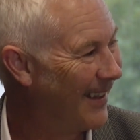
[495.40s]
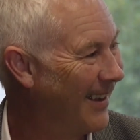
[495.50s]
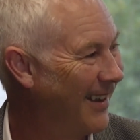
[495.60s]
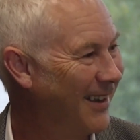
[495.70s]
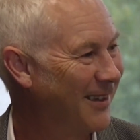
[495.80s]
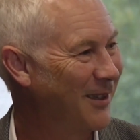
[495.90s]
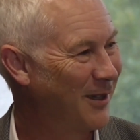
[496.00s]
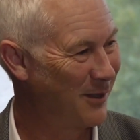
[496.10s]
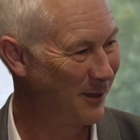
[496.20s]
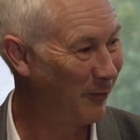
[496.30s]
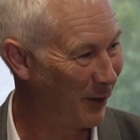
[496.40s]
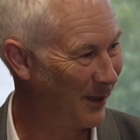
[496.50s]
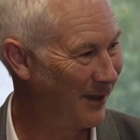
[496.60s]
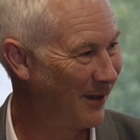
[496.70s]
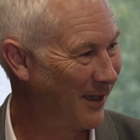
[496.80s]
and to get a
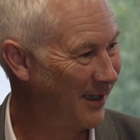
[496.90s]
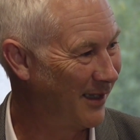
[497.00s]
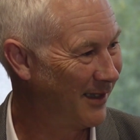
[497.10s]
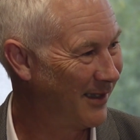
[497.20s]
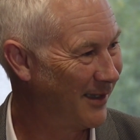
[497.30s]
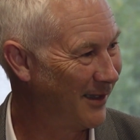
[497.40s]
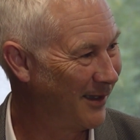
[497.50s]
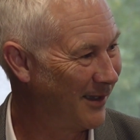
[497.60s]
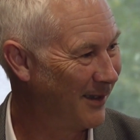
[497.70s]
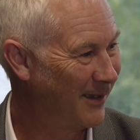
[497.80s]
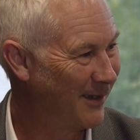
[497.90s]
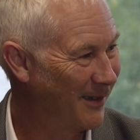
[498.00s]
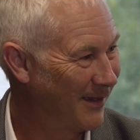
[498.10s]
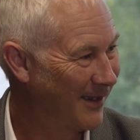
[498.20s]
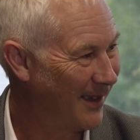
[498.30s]
certificate I need to
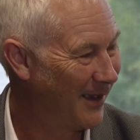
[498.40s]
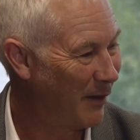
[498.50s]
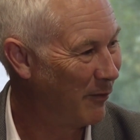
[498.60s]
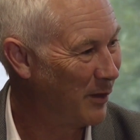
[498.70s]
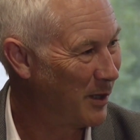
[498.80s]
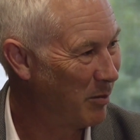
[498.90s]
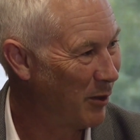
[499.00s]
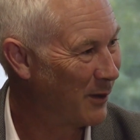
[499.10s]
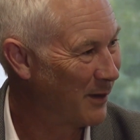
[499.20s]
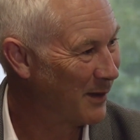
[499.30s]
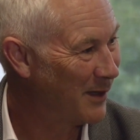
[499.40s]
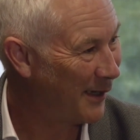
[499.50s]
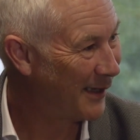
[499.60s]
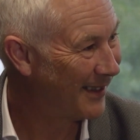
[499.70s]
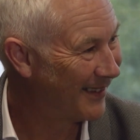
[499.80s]
have these boxes
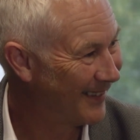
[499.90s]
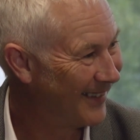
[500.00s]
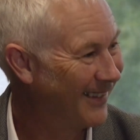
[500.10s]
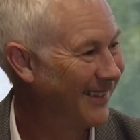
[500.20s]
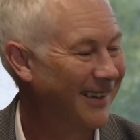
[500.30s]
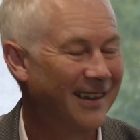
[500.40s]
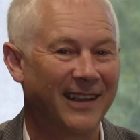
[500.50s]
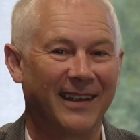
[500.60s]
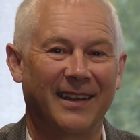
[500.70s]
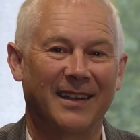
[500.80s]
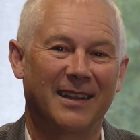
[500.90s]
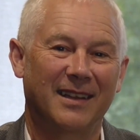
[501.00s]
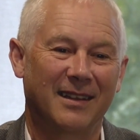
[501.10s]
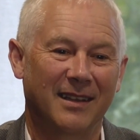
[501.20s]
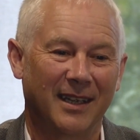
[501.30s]
ticked,
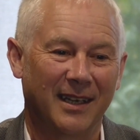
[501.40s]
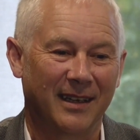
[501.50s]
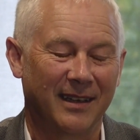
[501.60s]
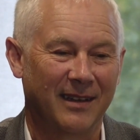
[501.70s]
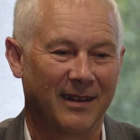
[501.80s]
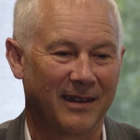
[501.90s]
then